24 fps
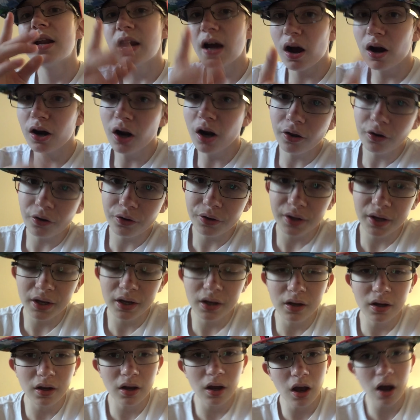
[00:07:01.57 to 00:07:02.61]
Now, another
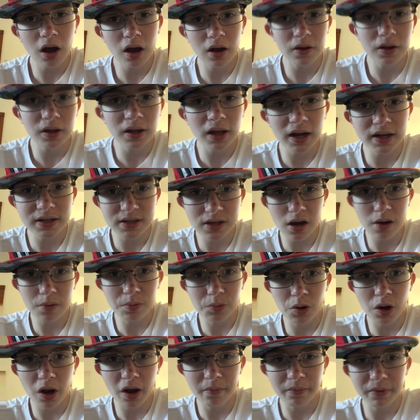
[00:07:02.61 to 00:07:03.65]
thing that's
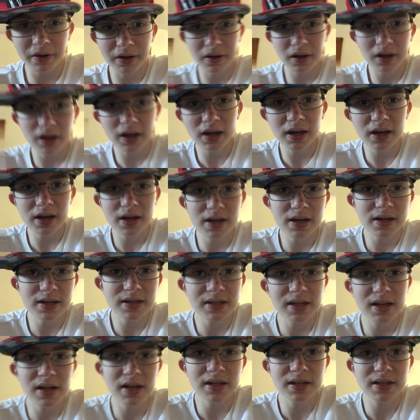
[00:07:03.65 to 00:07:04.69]
upcoming
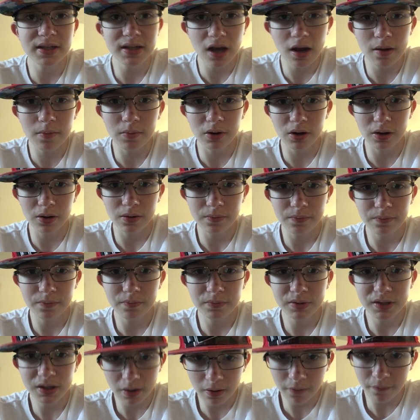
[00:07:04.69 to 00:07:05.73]
is the summer,
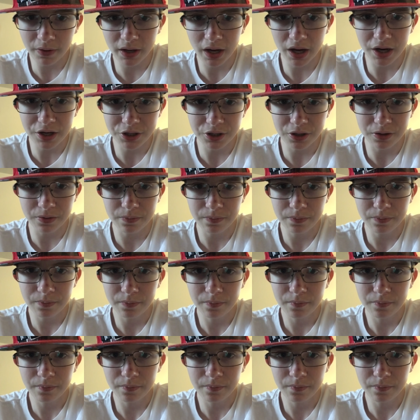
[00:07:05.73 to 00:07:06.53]
summer vacation.